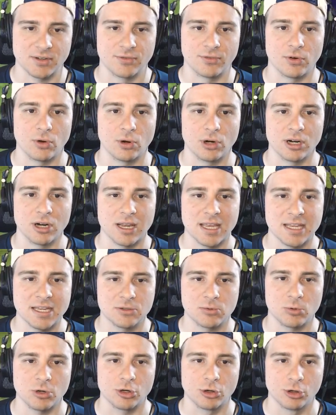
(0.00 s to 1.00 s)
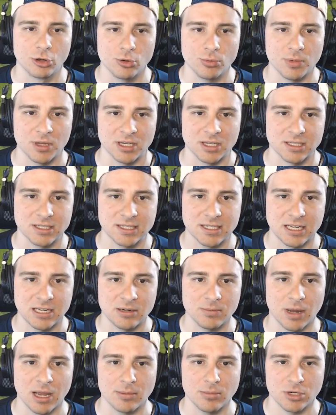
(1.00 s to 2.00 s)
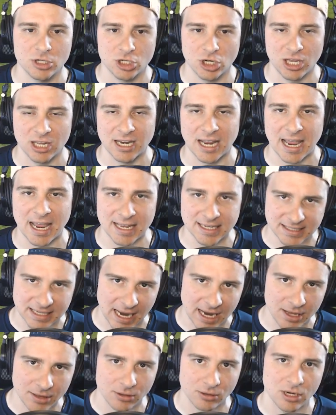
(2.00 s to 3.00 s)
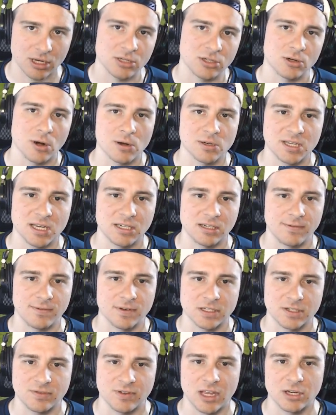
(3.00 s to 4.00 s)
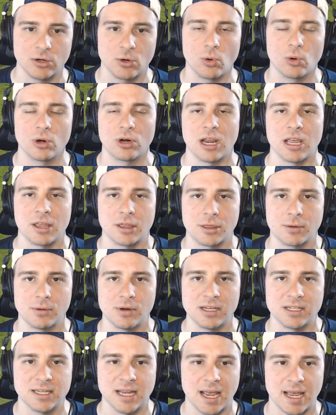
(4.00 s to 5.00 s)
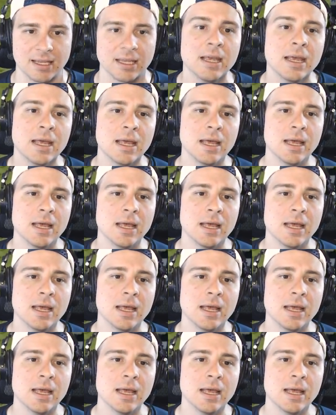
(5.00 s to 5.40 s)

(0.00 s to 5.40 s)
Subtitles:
For his recruitment, seen by Michigan as either a strong side defensive end or a 3-tech,